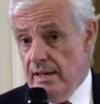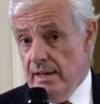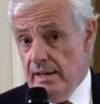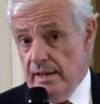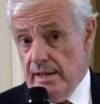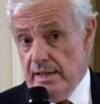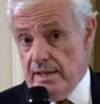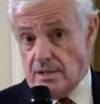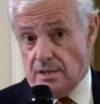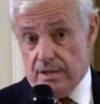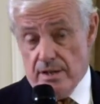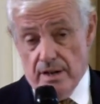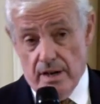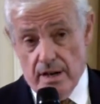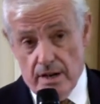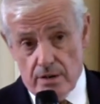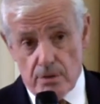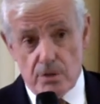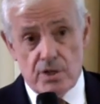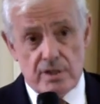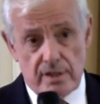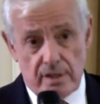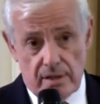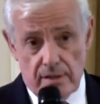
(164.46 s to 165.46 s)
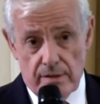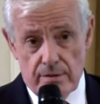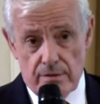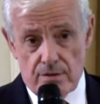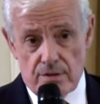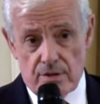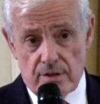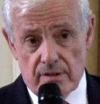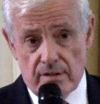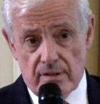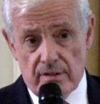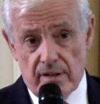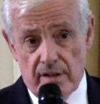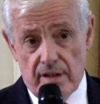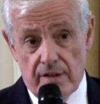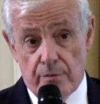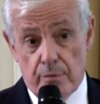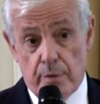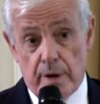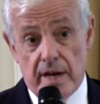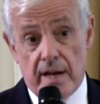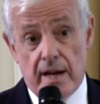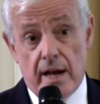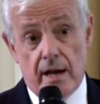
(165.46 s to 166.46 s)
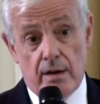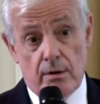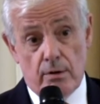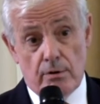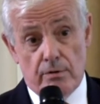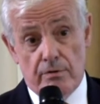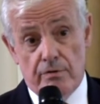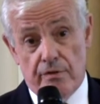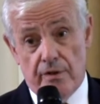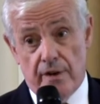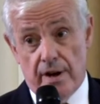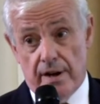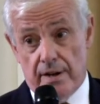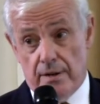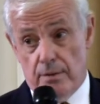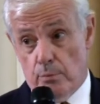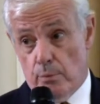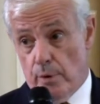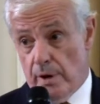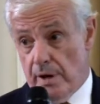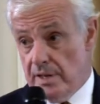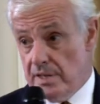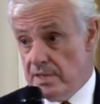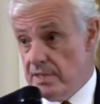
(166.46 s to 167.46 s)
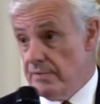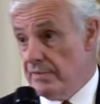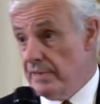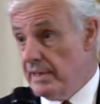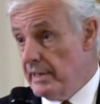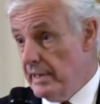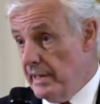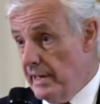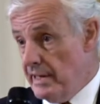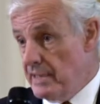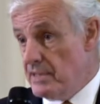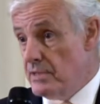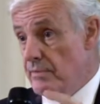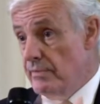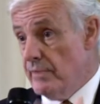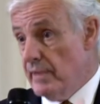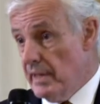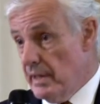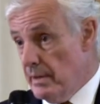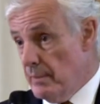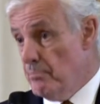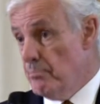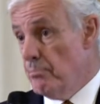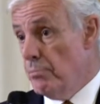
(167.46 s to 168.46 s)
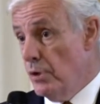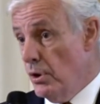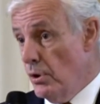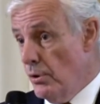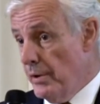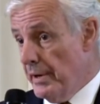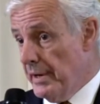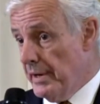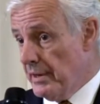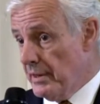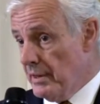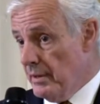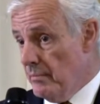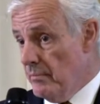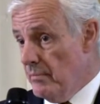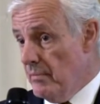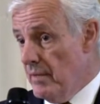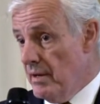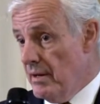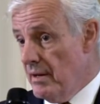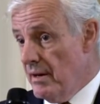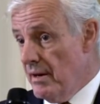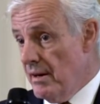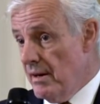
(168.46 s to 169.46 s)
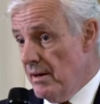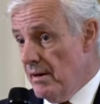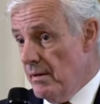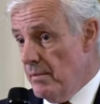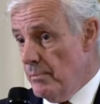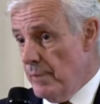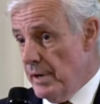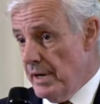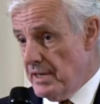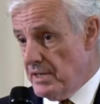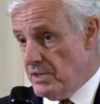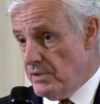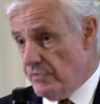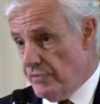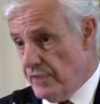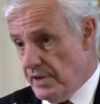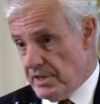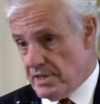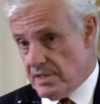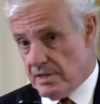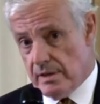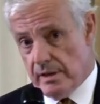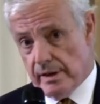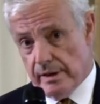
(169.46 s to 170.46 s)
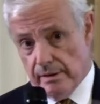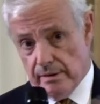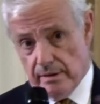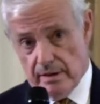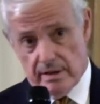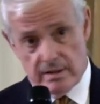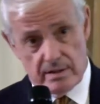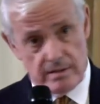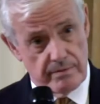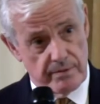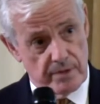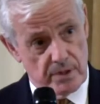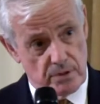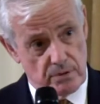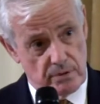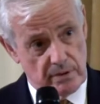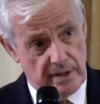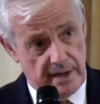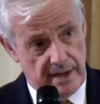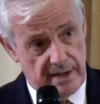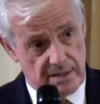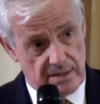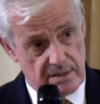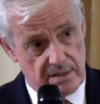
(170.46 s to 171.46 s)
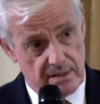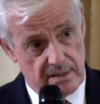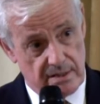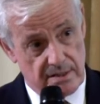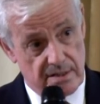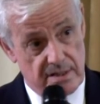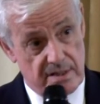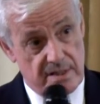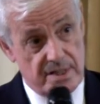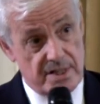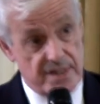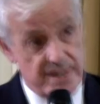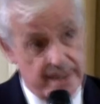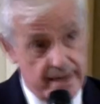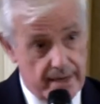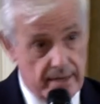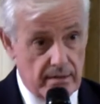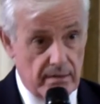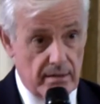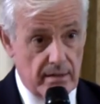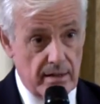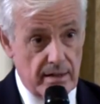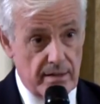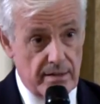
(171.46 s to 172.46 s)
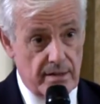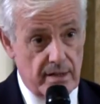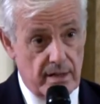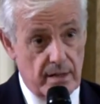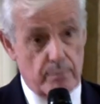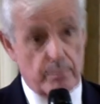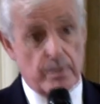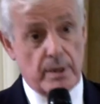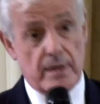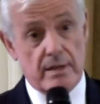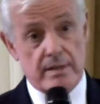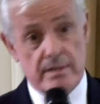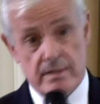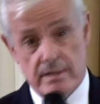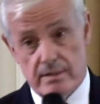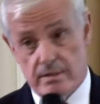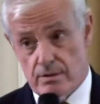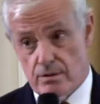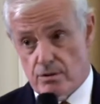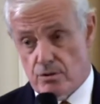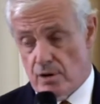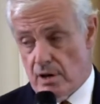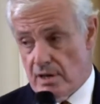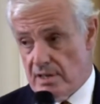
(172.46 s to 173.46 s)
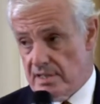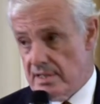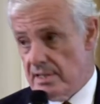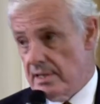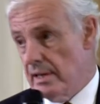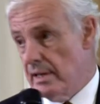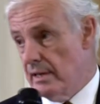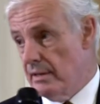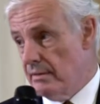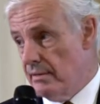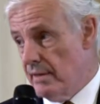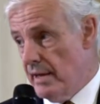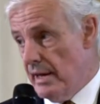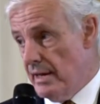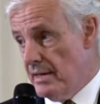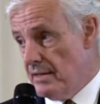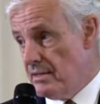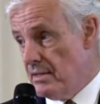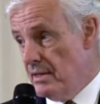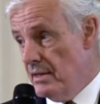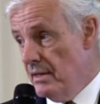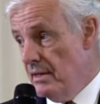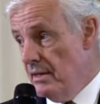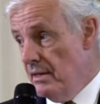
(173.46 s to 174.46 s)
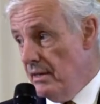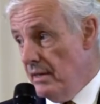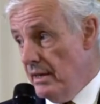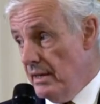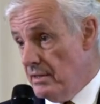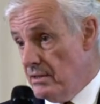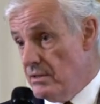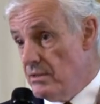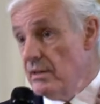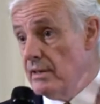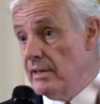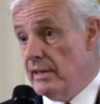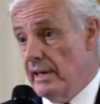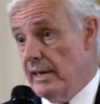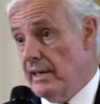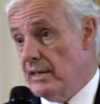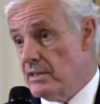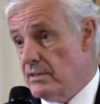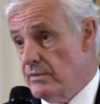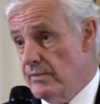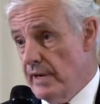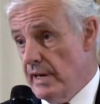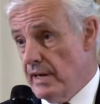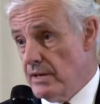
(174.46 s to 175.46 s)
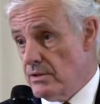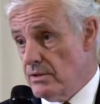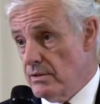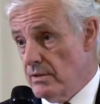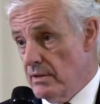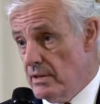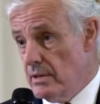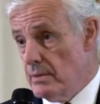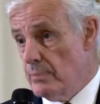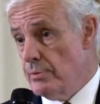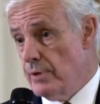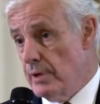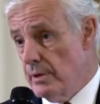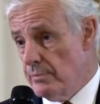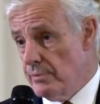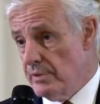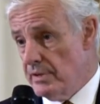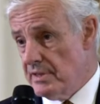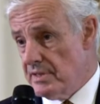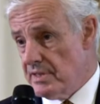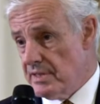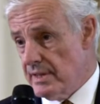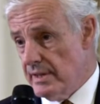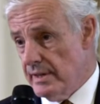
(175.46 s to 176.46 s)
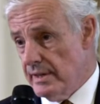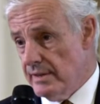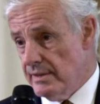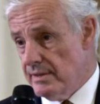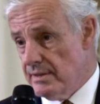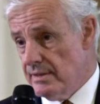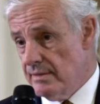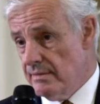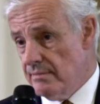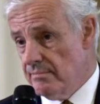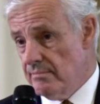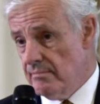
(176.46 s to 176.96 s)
is no solution if we cannot find ways of collectively employing them, based firstly on individual excellence, and secondly, the ability to translate that into collective action at appropriate scales.